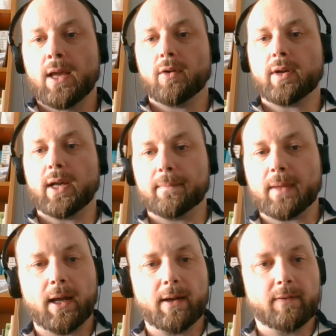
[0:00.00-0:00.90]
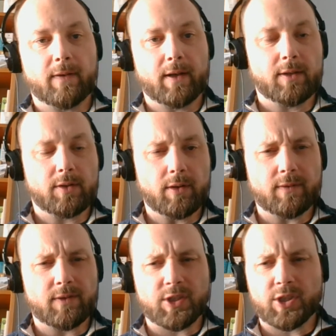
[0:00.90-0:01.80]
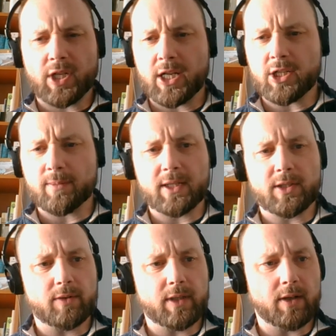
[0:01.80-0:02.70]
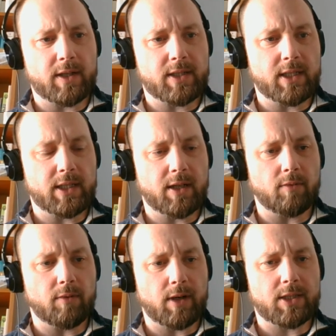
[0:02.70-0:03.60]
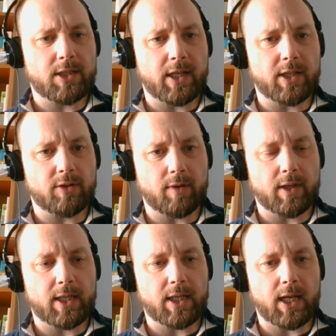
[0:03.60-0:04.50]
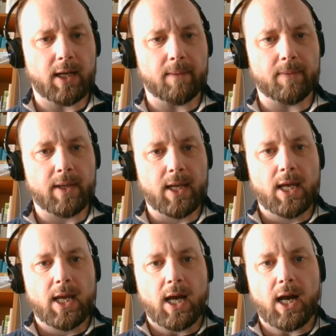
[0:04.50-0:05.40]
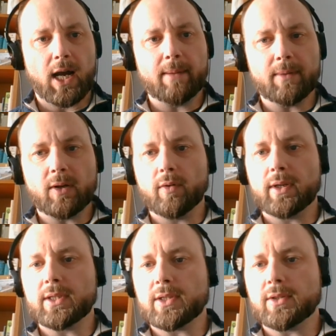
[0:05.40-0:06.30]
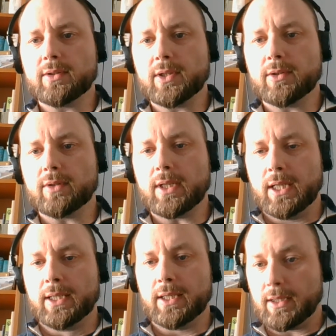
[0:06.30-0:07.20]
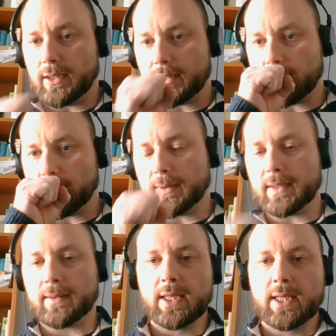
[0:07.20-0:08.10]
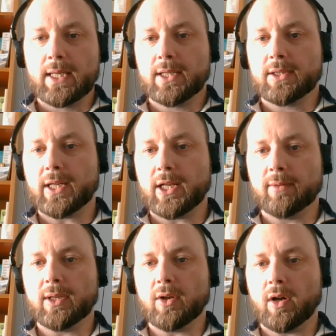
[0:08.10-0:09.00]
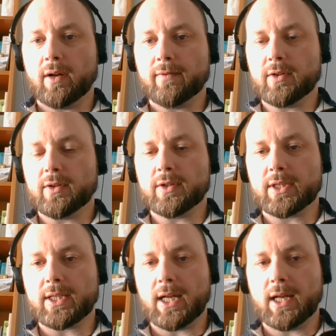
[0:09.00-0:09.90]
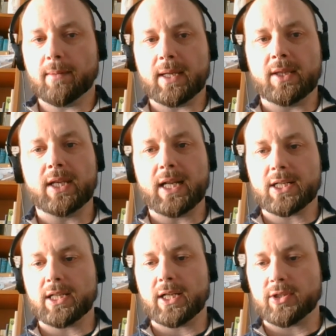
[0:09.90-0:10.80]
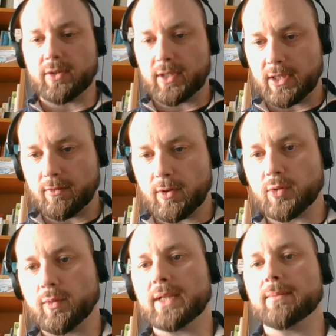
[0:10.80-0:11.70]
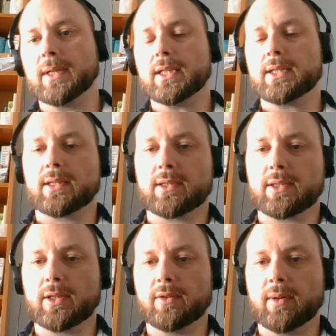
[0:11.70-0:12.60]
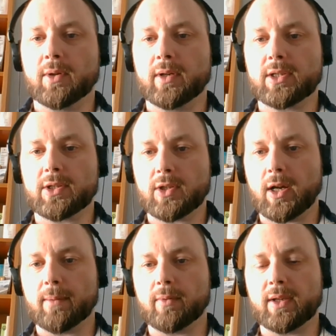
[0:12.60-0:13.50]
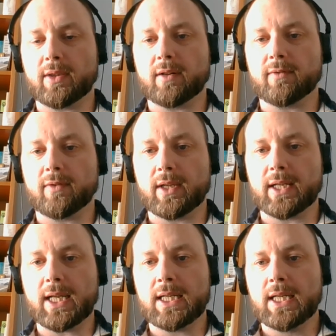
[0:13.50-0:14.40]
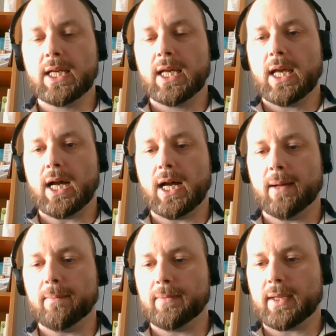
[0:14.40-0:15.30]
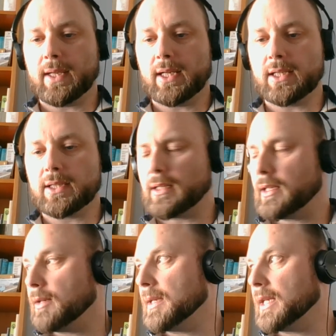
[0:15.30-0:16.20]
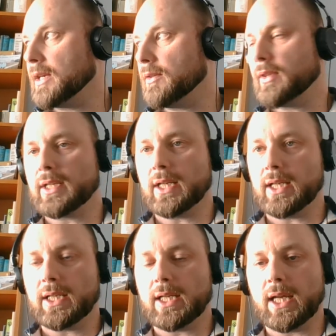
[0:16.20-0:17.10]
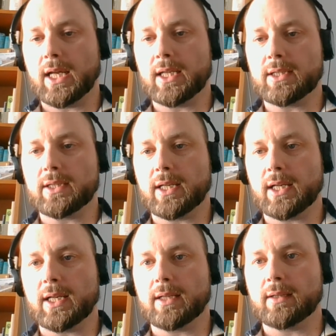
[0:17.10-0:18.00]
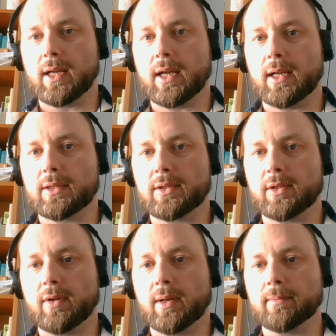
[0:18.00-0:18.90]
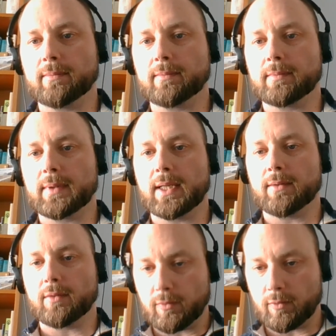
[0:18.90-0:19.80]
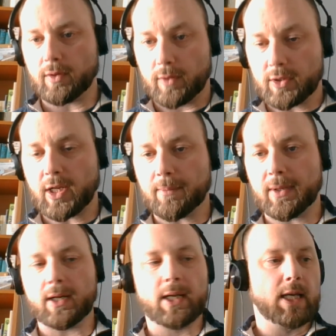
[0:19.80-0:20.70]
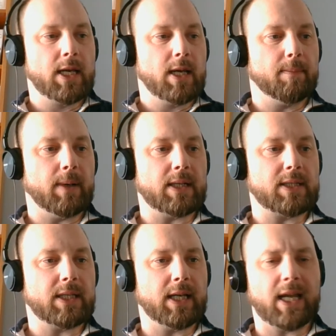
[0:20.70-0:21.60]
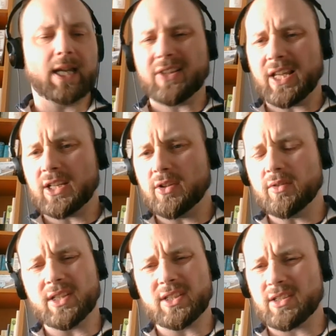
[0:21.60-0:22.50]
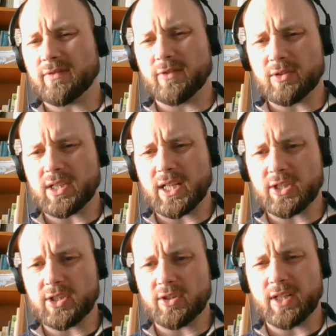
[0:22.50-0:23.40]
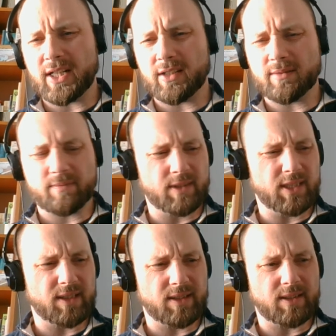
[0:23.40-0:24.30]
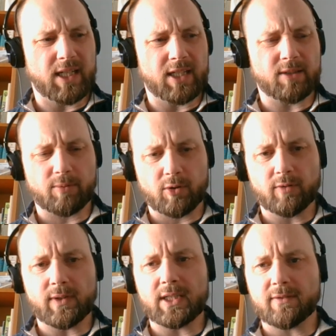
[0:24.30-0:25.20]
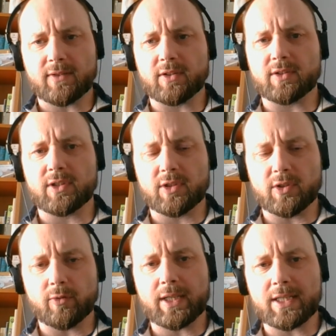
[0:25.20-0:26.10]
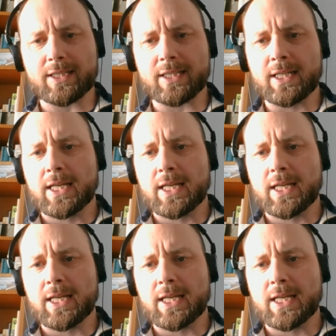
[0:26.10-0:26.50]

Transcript: Okay, I've sort of changed my tune here. I see now we're at slide 20. I'm going to do, excuse me, settlement offers in the next lecture. I see we're at 20 minutes, so I'm going to stop right there for the day. It is a little bit later in the day, and so we'll stop there. But again, thank you. This is the first lecture. It's proving difficult to do this,